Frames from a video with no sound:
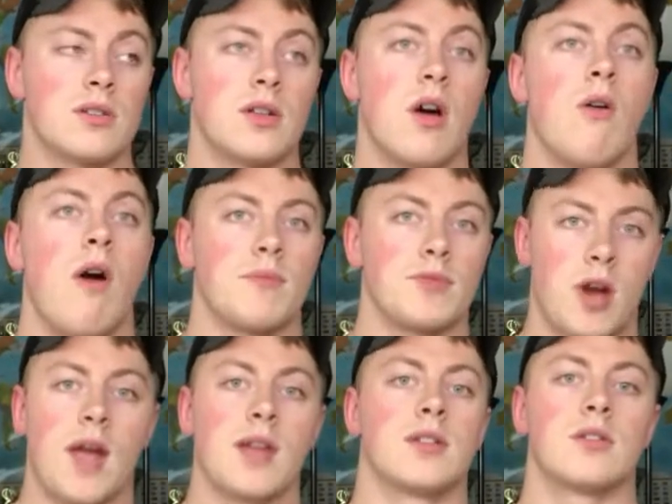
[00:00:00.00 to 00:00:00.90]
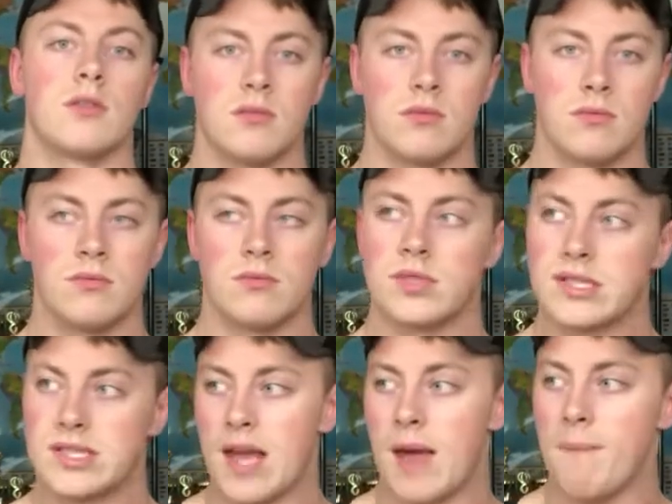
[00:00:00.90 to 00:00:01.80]
So I'm trying to
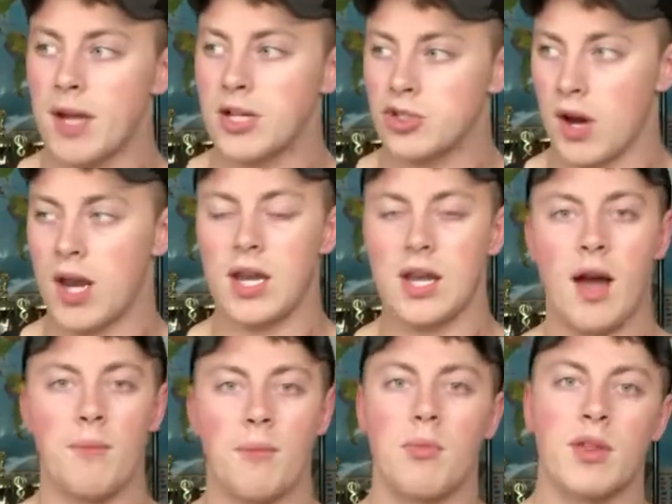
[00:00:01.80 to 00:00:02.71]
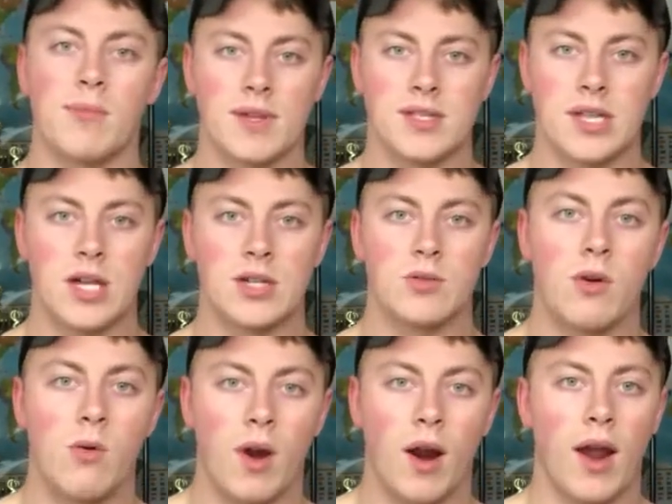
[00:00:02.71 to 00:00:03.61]
set my training up with my
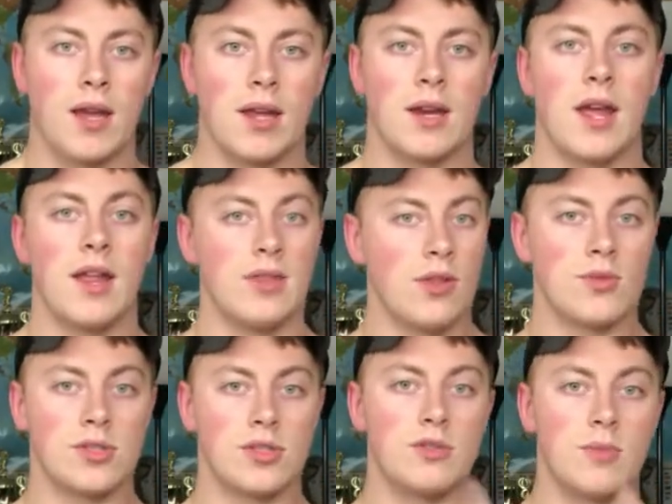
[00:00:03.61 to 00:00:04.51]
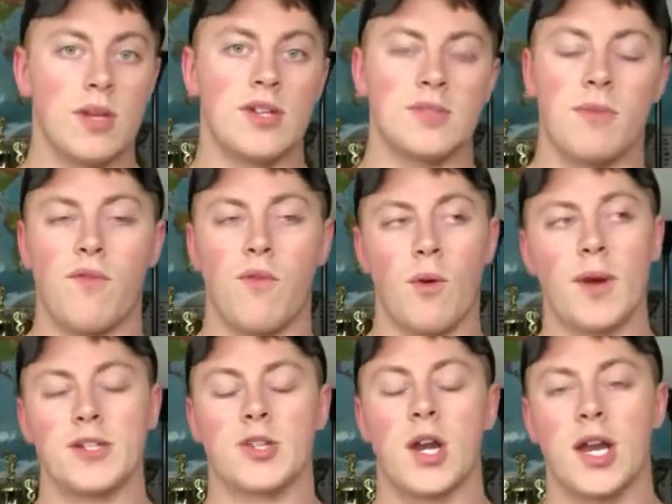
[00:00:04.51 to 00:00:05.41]
schedule where I can hit those two meals
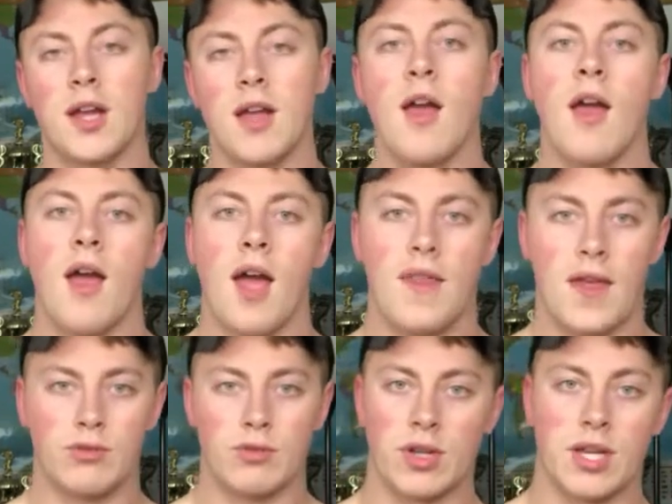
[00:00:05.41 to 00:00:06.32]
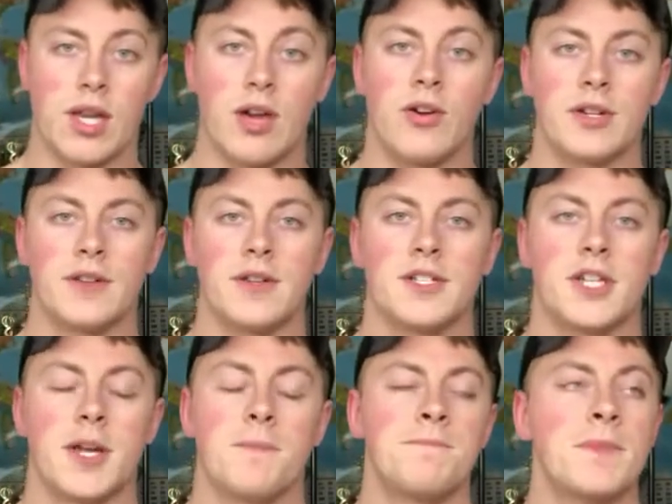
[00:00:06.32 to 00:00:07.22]
before my training and then really kill it in the
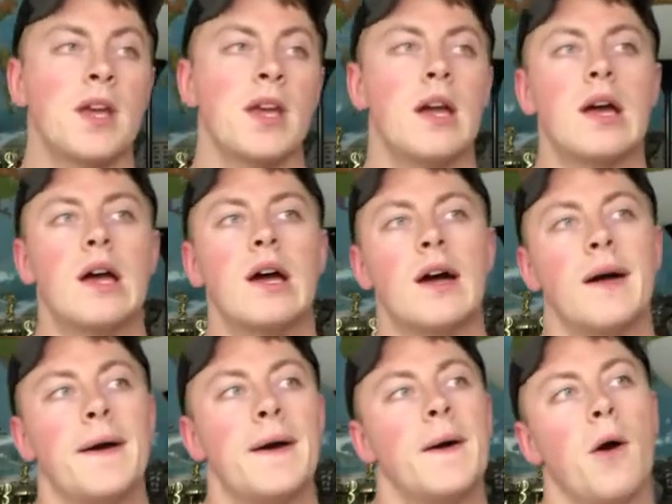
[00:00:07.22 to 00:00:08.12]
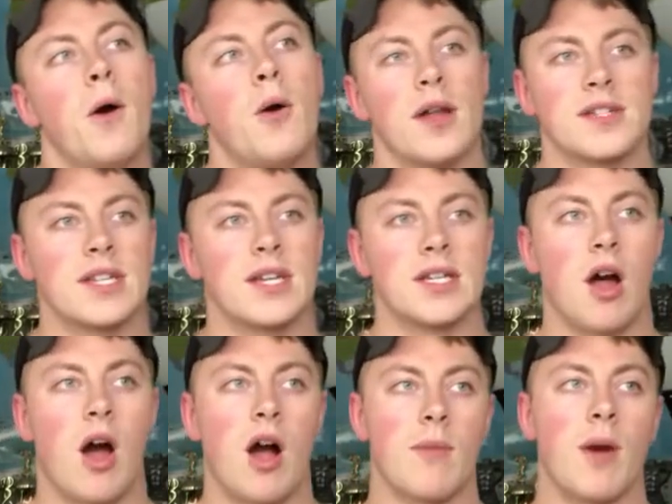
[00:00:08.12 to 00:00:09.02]
gym. What else can I
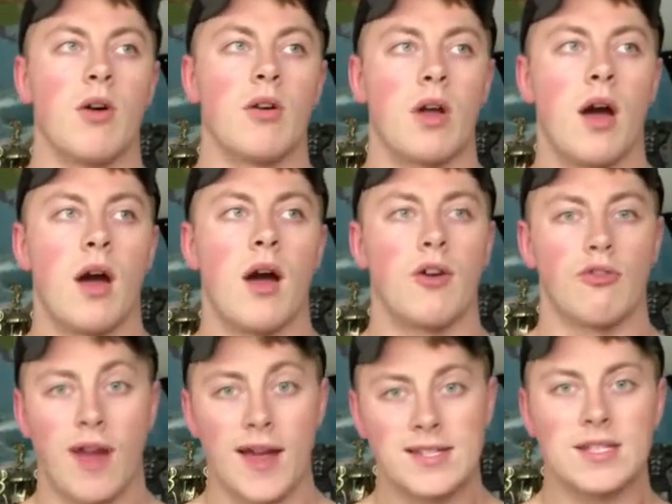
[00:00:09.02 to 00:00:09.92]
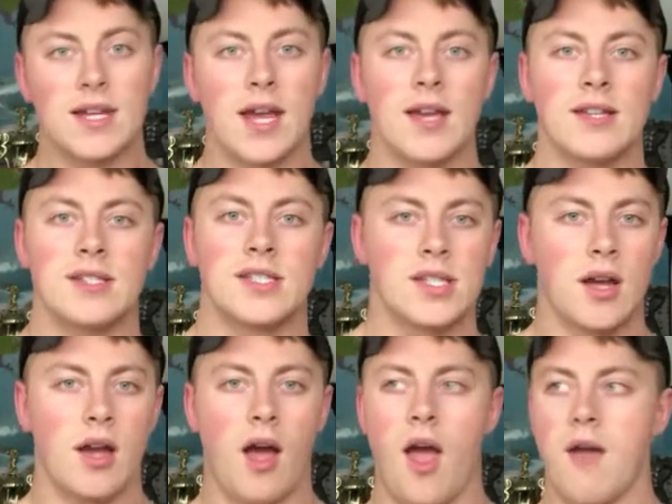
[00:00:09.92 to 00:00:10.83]
talk about? Uh, rest
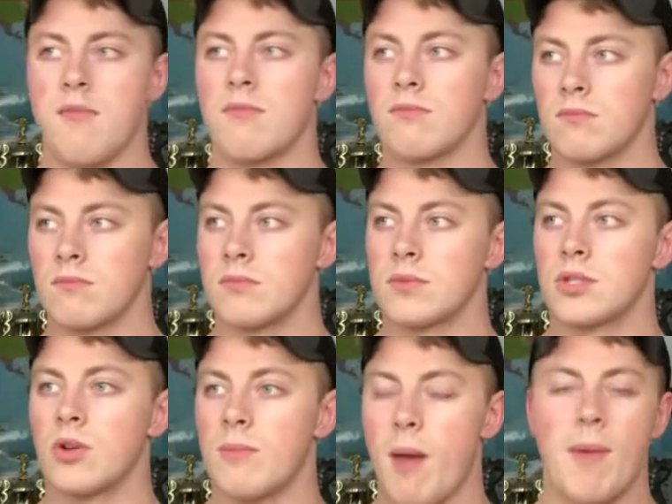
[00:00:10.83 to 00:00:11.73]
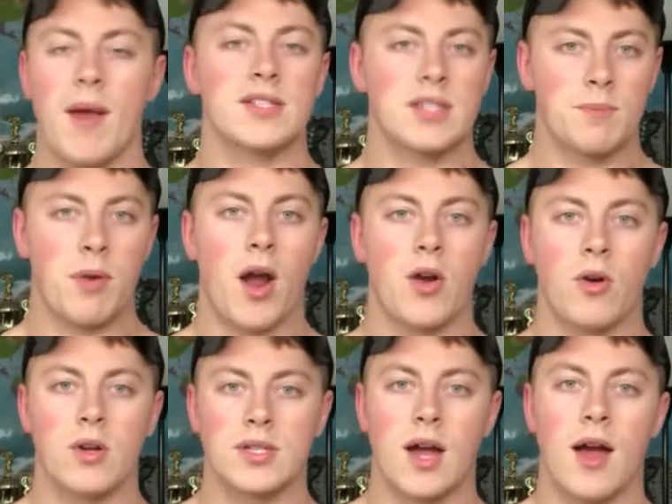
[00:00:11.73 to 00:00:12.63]
days, I'm doing my best to
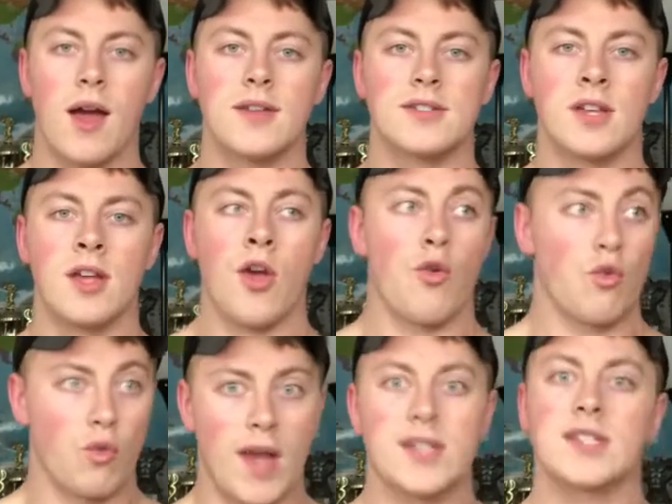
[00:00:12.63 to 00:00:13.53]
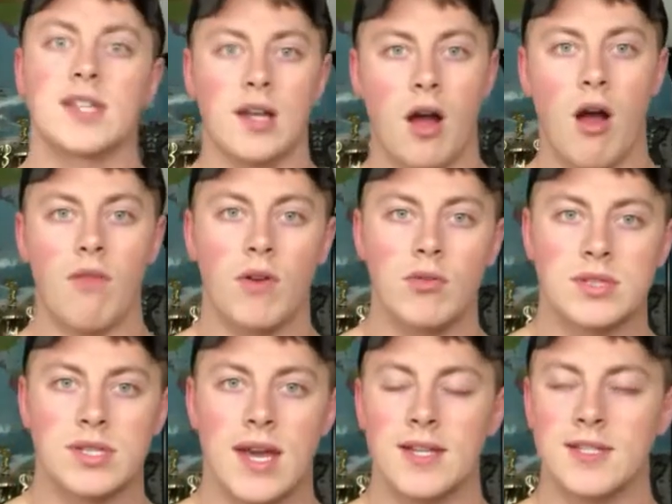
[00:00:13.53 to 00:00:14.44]
prioritize resting on
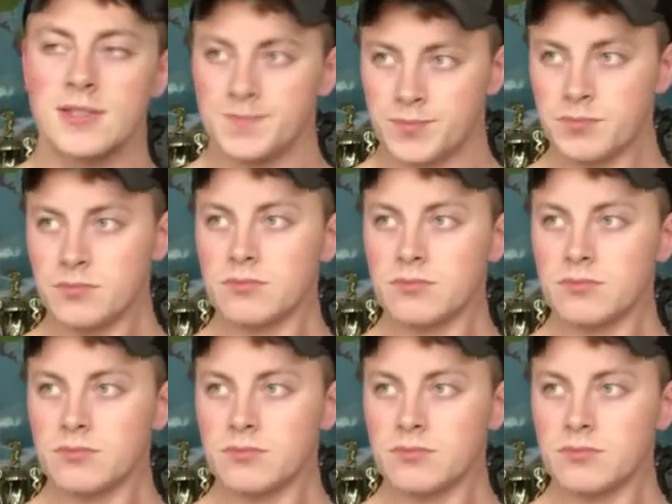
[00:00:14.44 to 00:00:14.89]
those days.